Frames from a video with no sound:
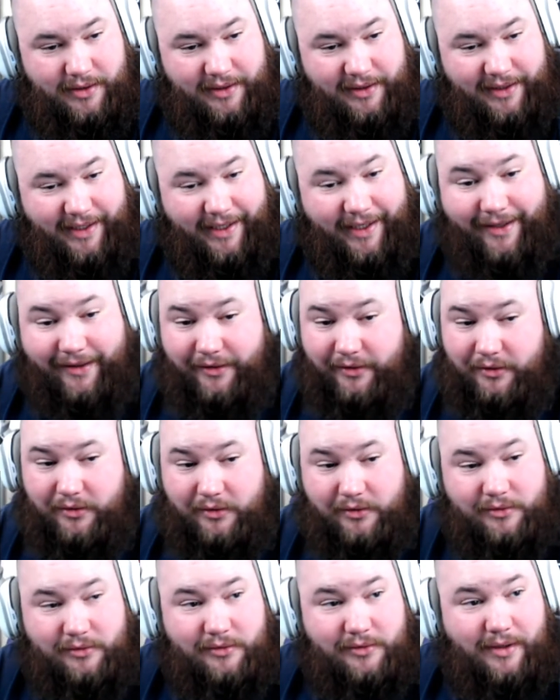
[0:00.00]
Yeah.
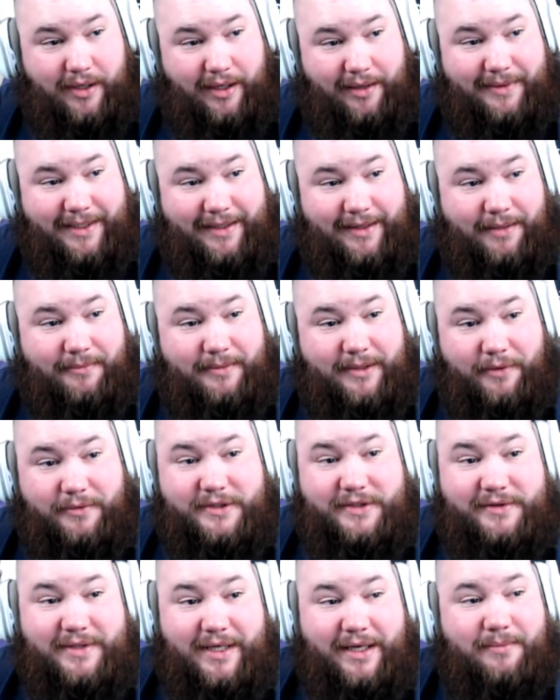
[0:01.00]
I mean, let me know what
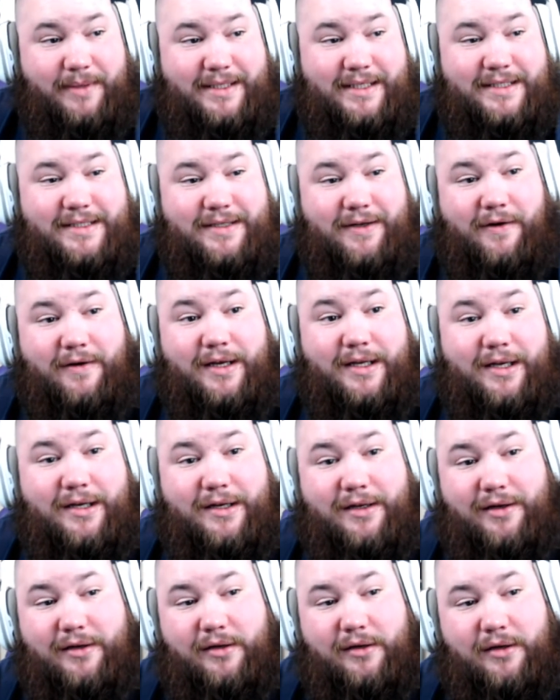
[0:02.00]
you think about the song in
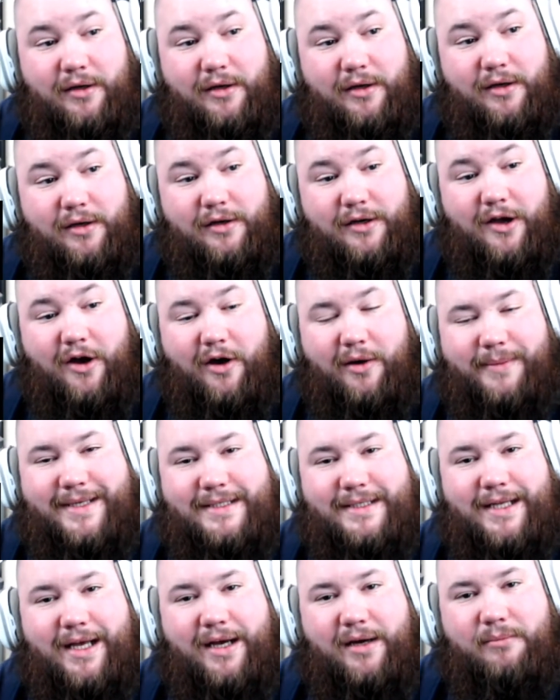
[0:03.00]
the
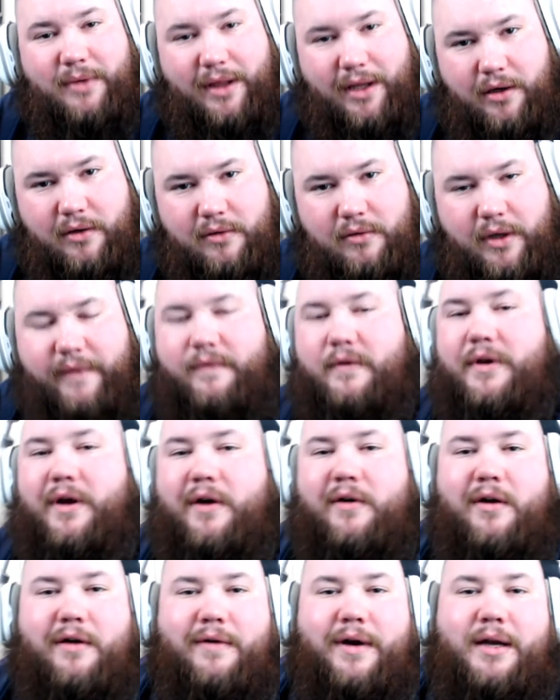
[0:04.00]
comments down below. If you
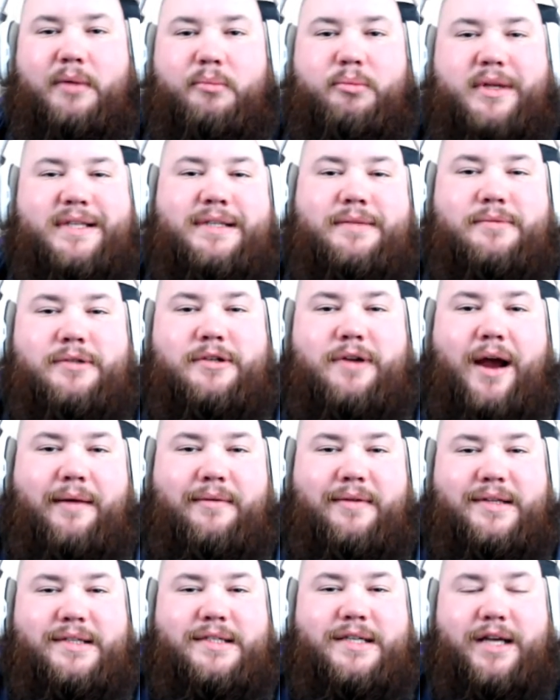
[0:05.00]
don't already, please subscribe to
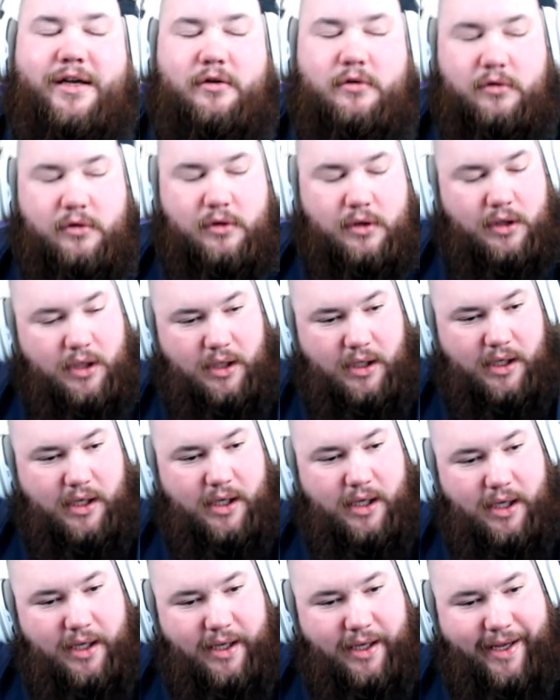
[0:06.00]
the channel.
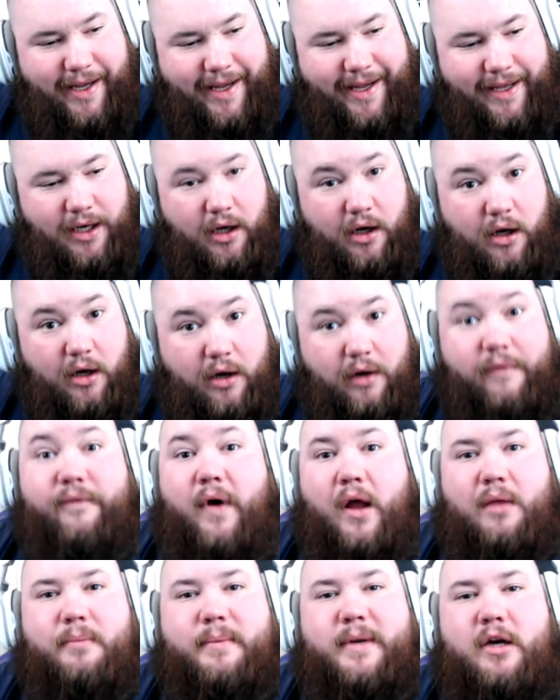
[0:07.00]
And
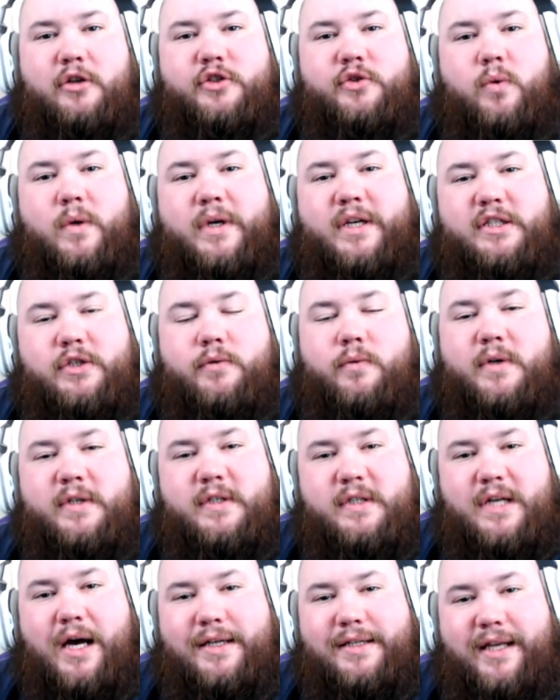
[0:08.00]
follow me on Twitch,
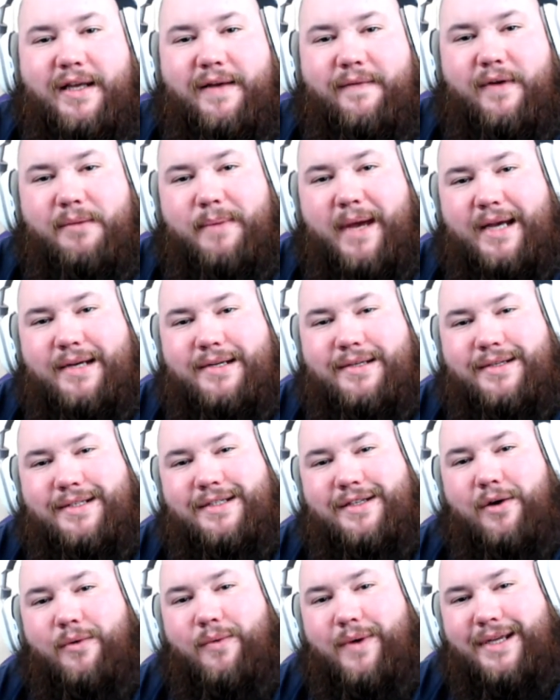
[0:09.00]

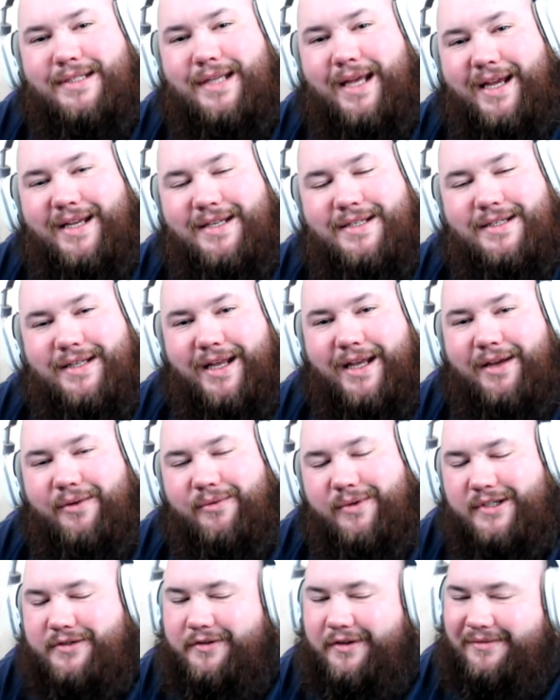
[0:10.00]
twitch.tv/ZoWestHD.
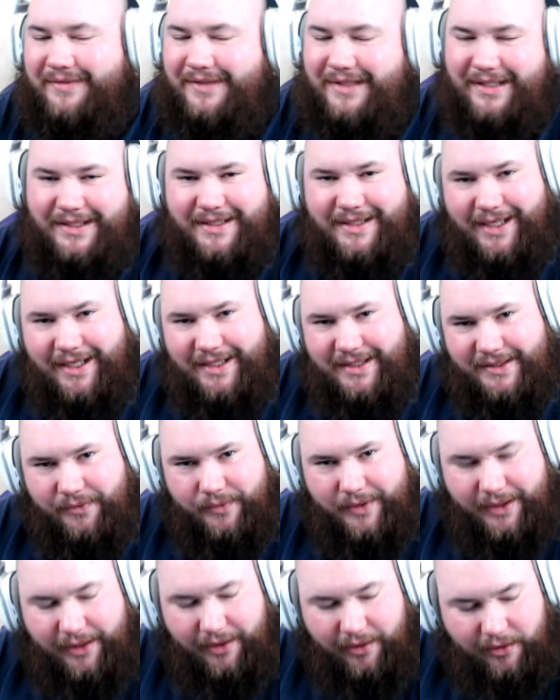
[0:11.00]
We stream 6 days a
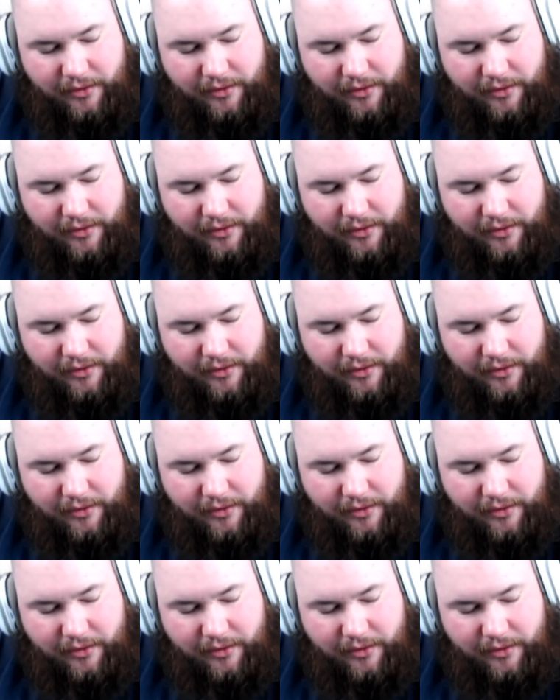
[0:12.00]
week.